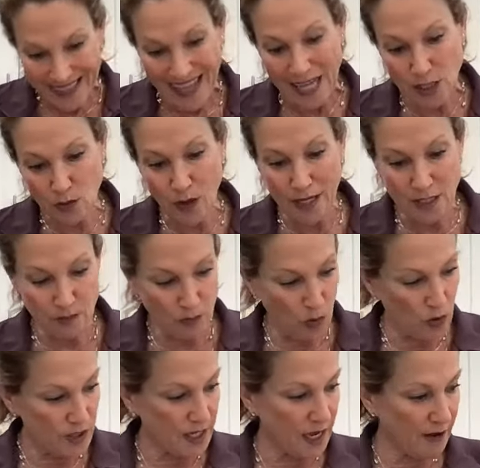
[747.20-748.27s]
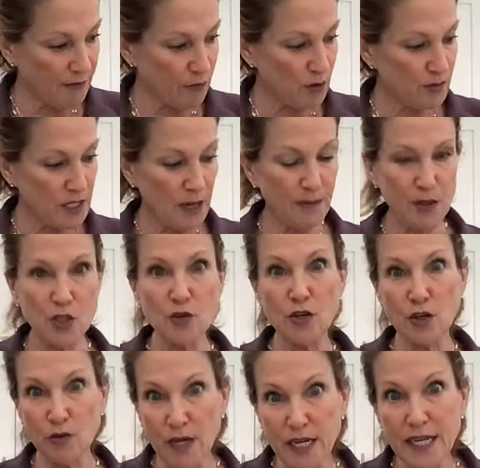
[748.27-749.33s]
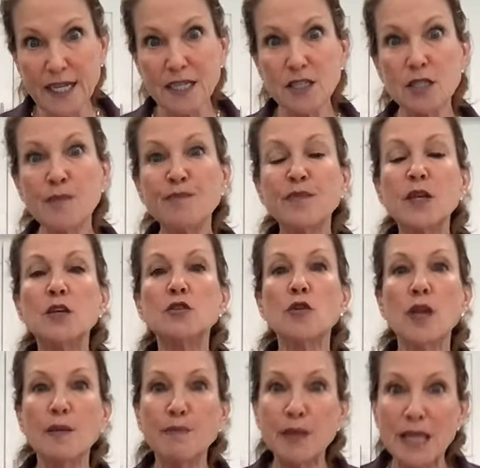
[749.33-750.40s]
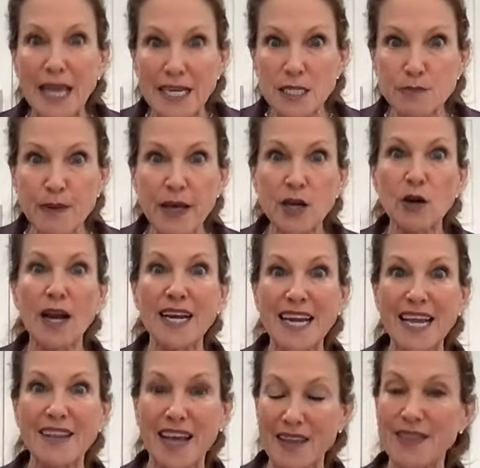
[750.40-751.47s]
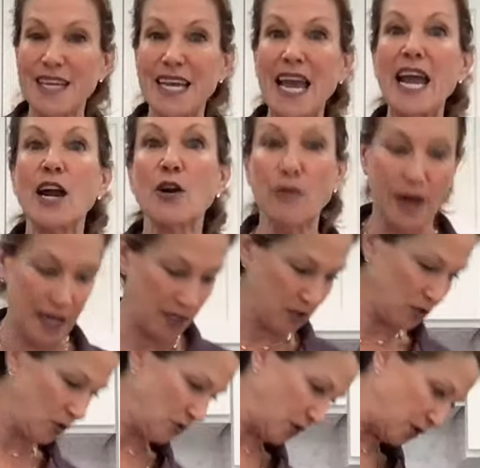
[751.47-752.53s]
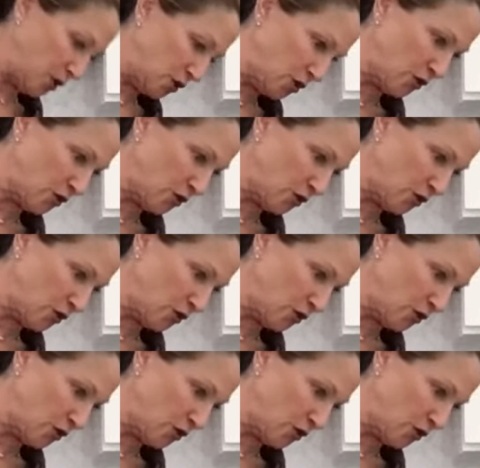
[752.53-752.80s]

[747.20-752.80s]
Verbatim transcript: That's why it's important to have room temperature ingredients so they blend better and, and they aerate so that the